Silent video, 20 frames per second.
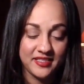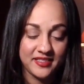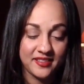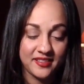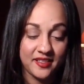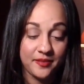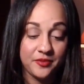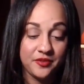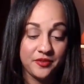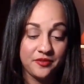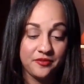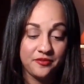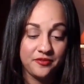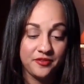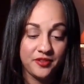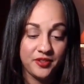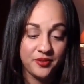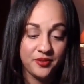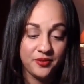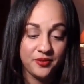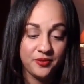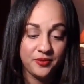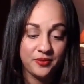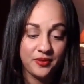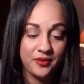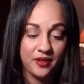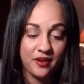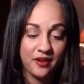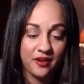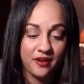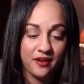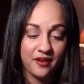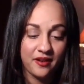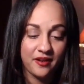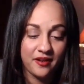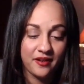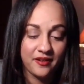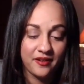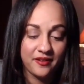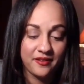Some of you
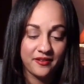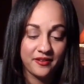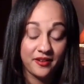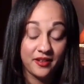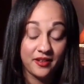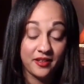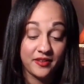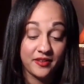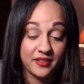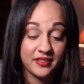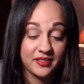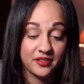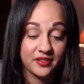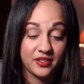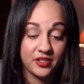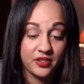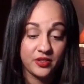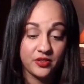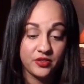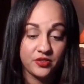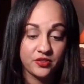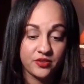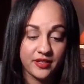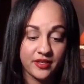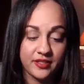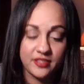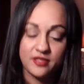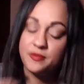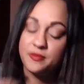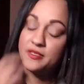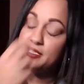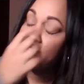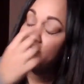are, uh, this is a huge, it's been